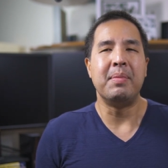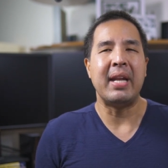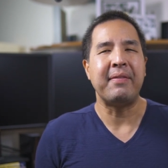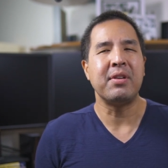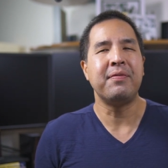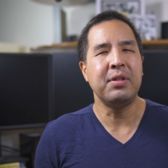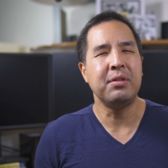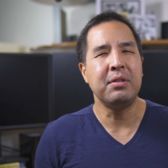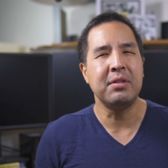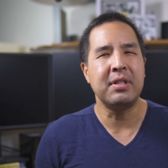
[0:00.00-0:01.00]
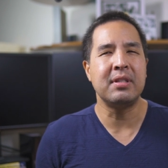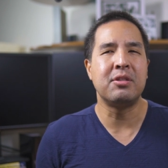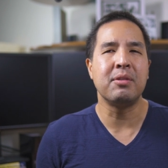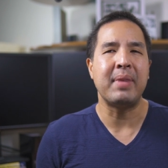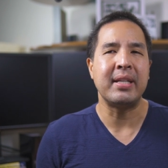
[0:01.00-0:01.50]
But after a few uses
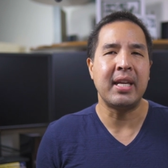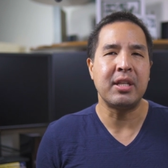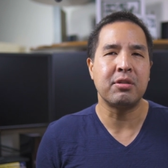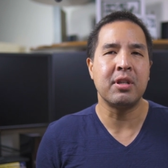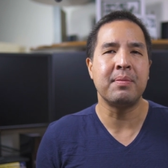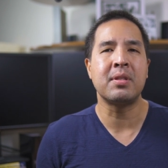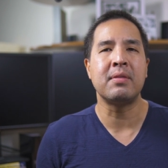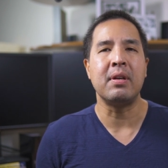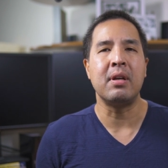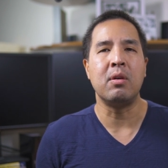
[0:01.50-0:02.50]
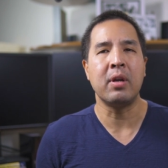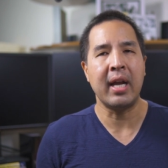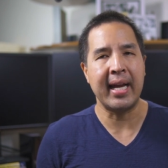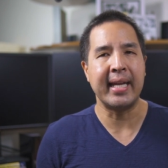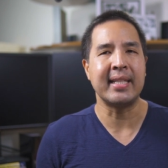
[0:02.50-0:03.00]
during my day trips or
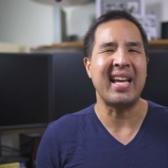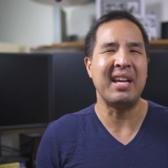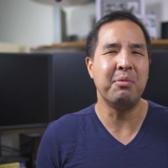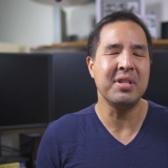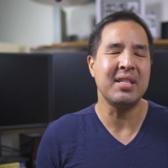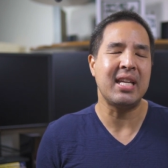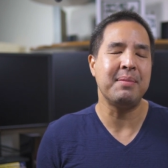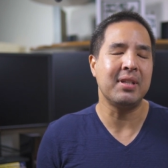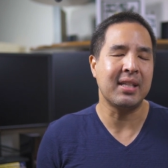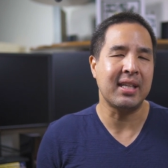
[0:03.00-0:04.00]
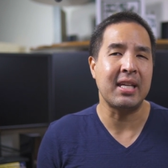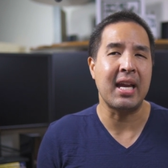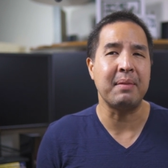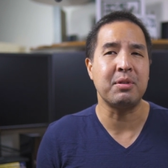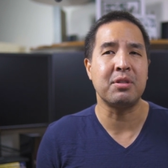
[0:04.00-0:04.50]
hikes, I wasn't able to
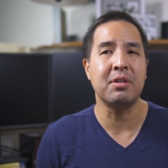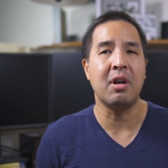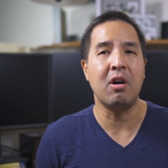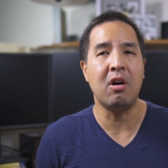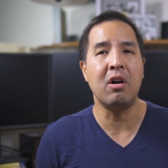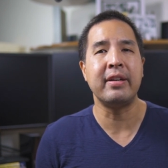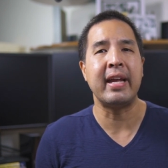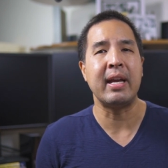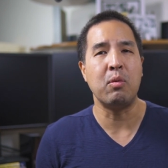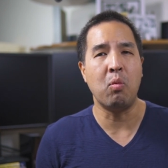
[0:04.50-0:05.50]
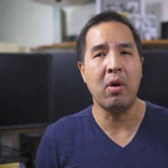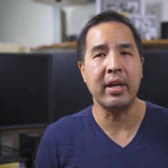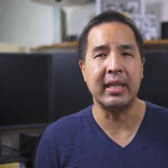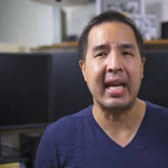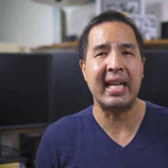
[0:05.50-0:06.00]
capture all that I
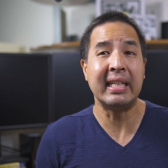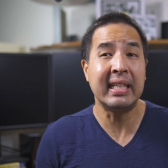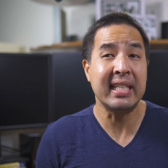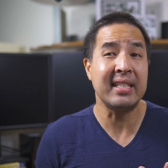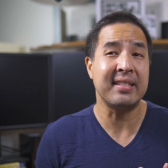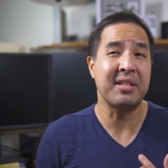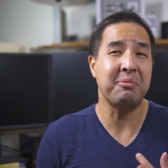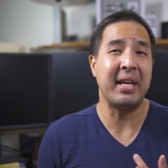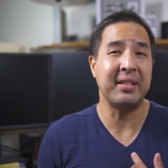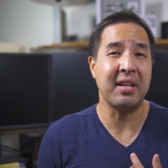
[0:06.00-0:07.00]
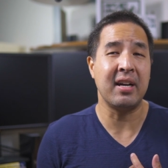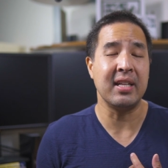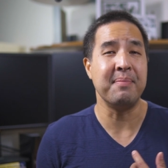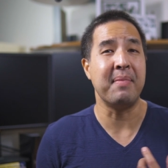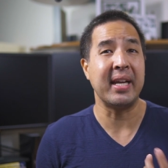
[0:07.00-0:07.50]
wanted. At least that's what I thought
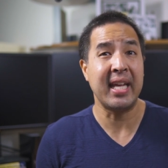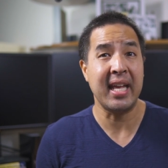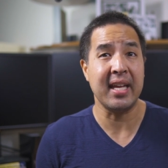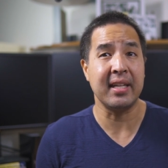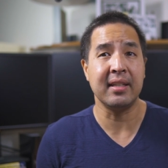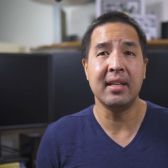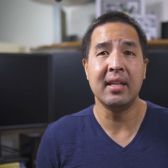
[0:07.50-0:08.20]
in my head.